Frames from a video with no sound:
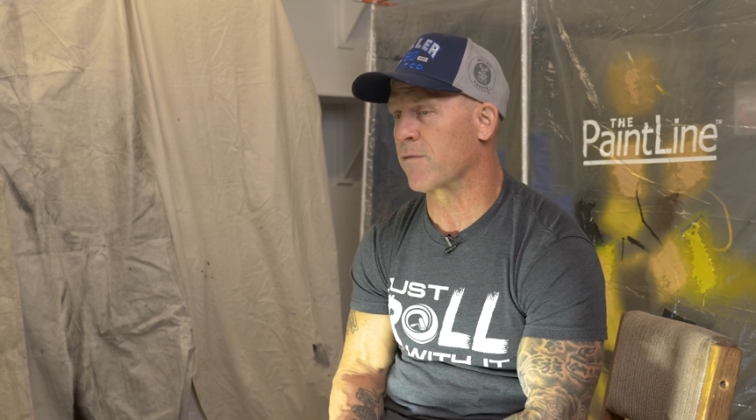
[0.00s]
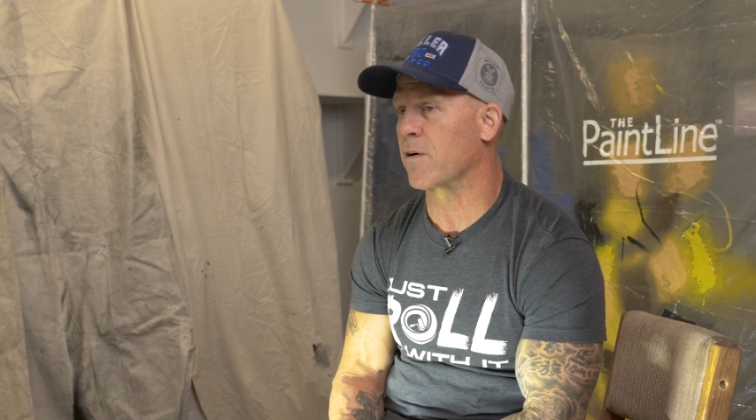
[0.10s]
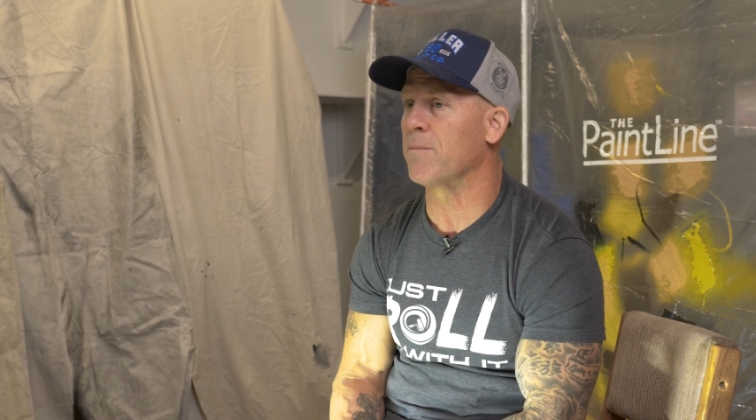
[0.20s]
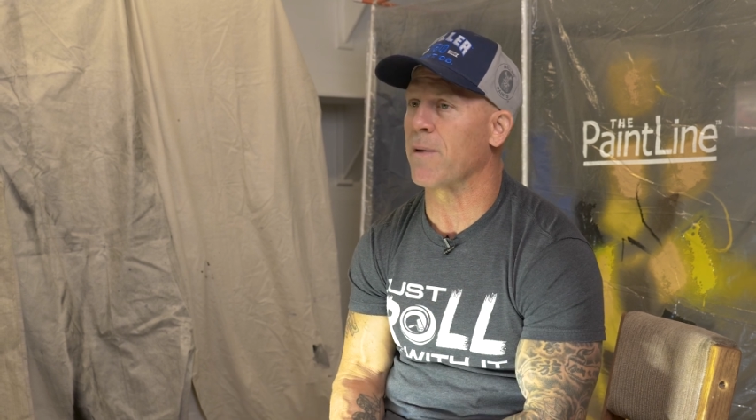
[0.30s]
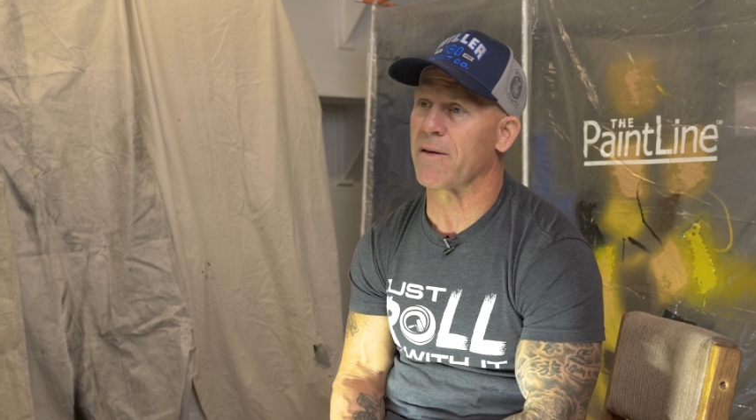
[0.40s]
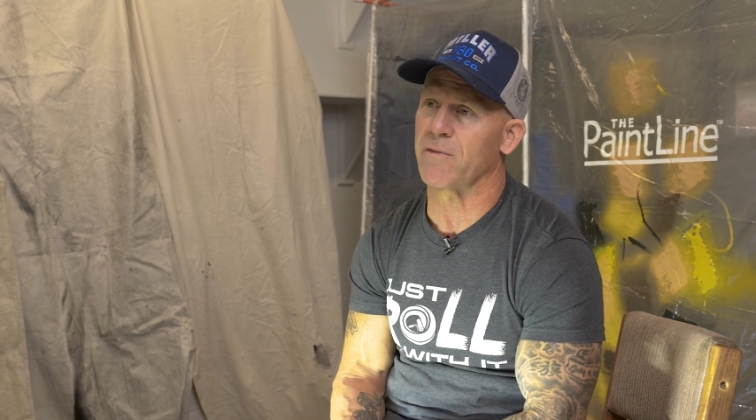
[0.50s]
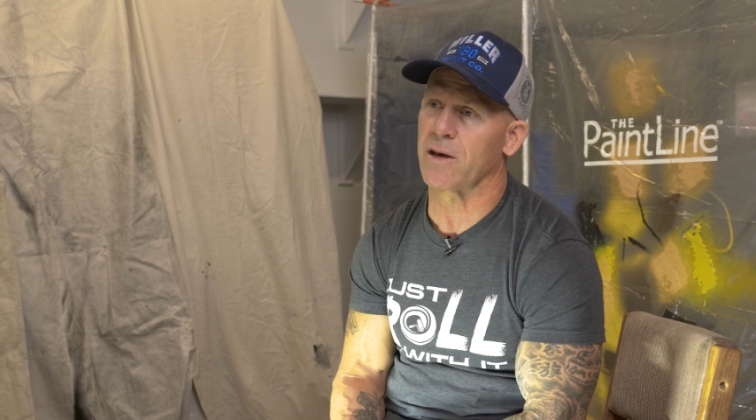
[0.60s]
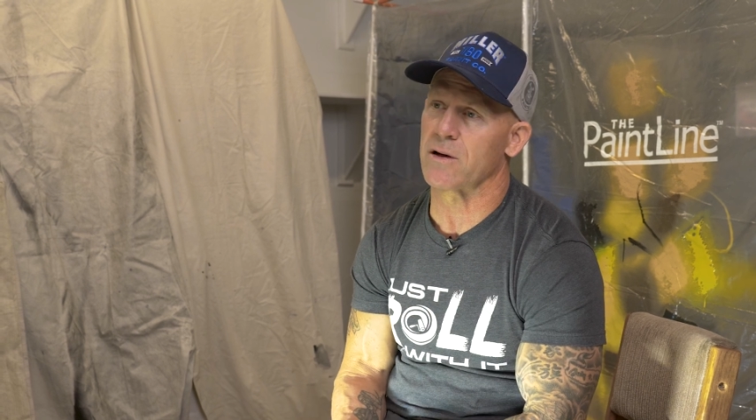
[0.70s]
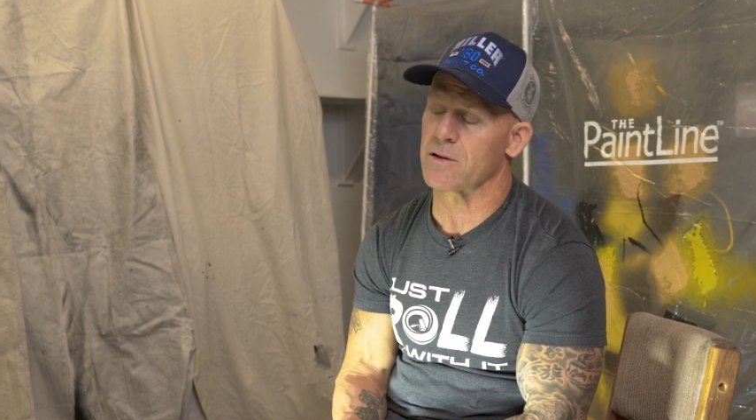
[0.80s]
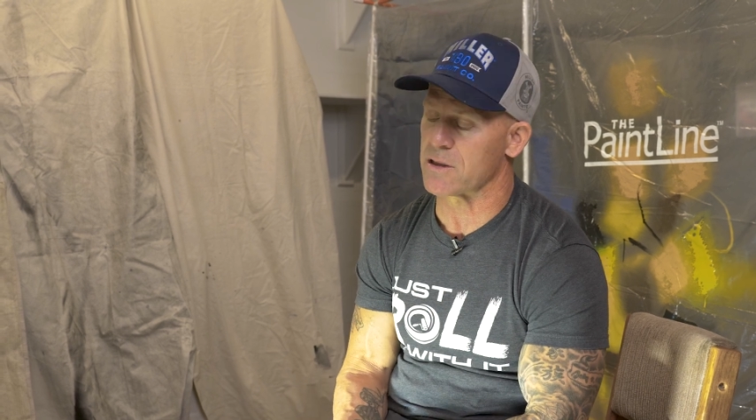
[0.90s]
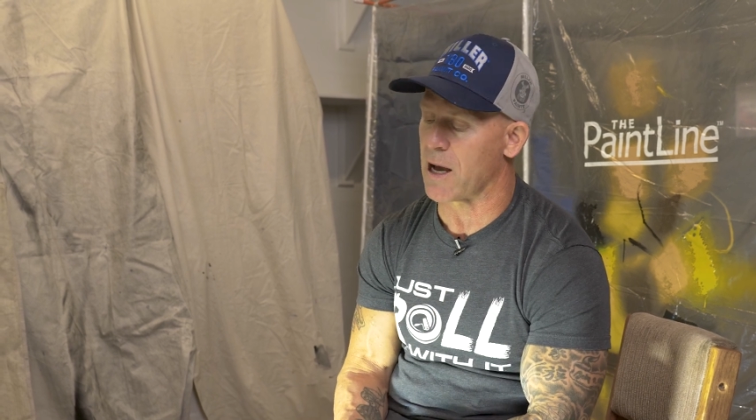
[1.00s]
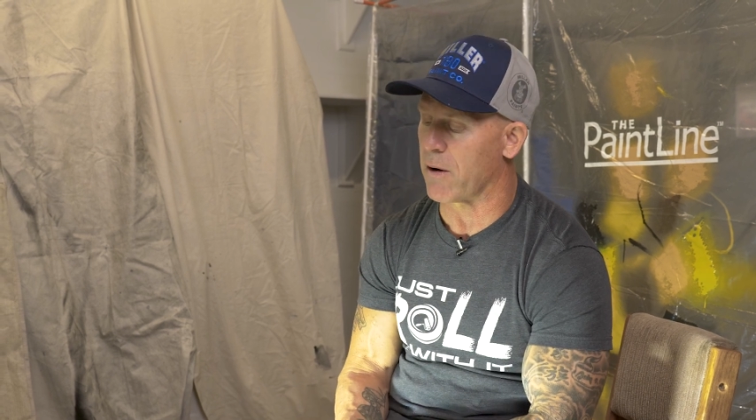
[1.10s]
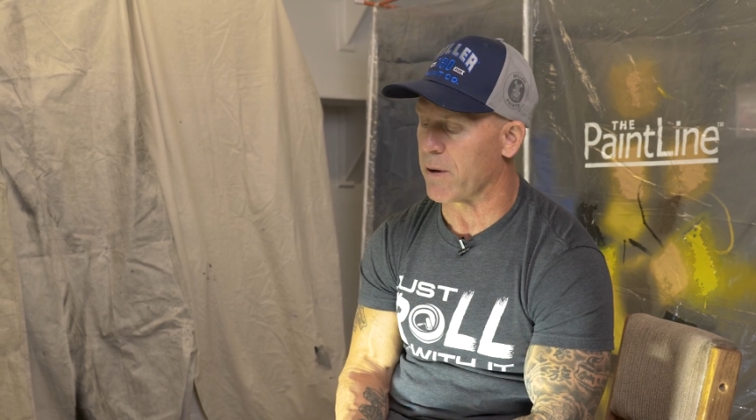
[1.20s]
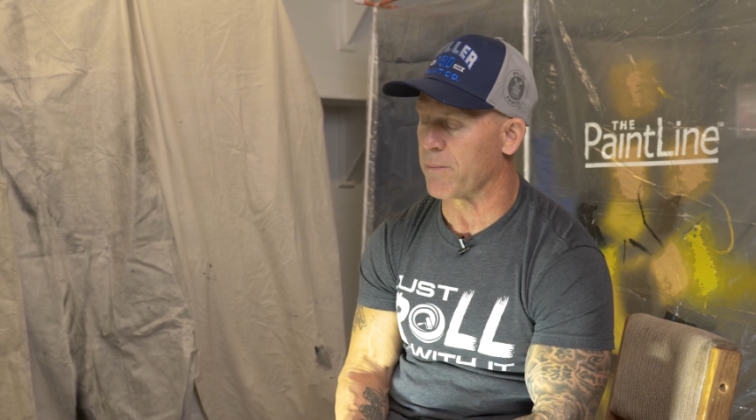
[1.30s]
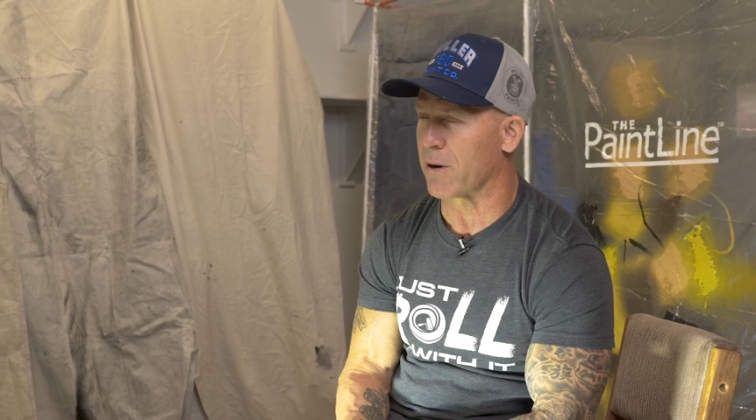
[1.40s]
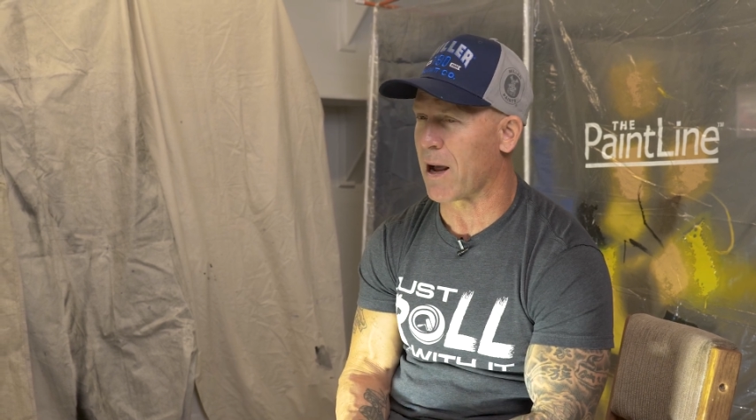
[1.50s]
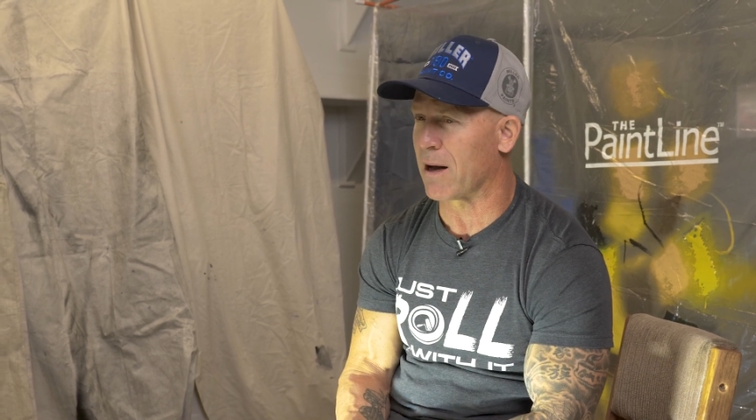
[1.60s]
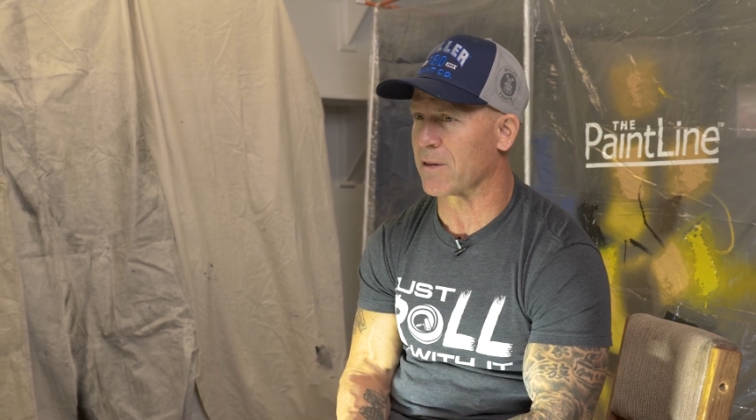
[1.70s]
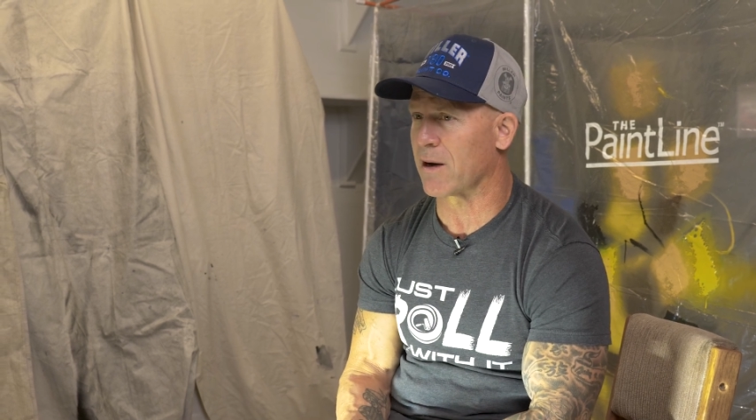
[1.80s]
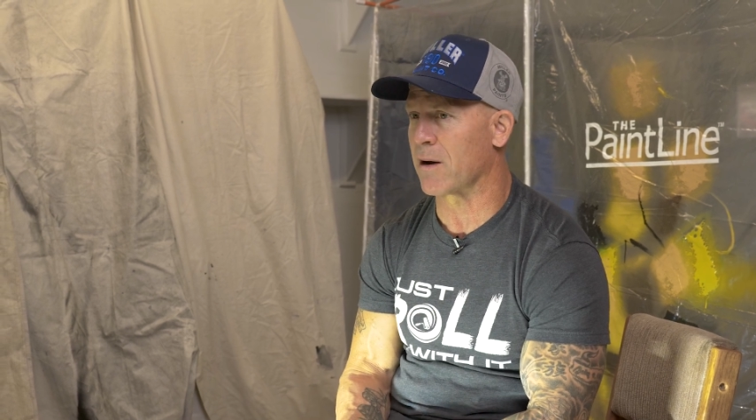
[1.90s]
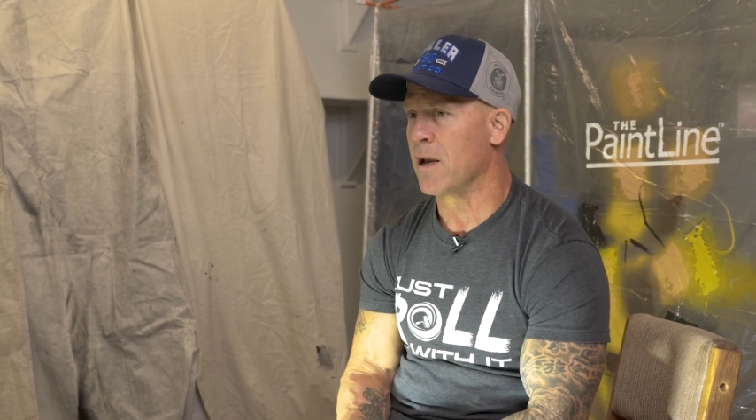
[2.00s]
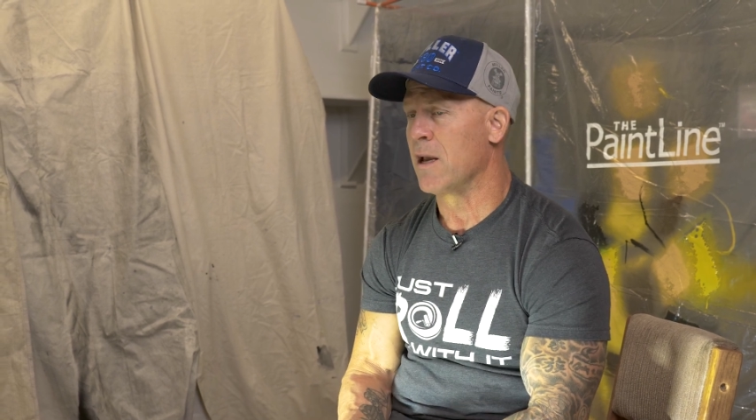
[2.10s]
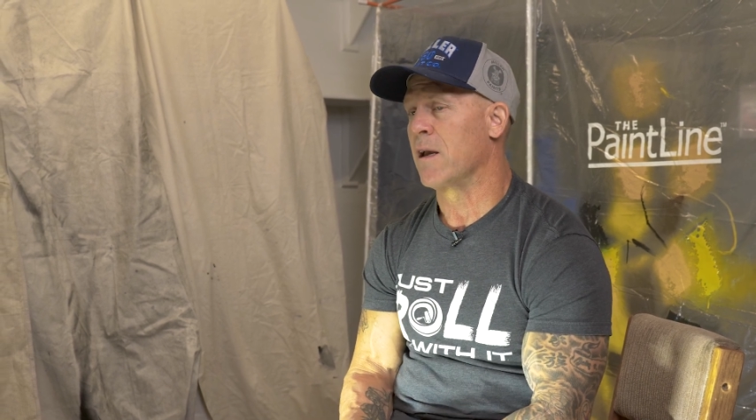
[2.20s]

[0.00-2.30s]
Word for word: from my videos videos that we put out there.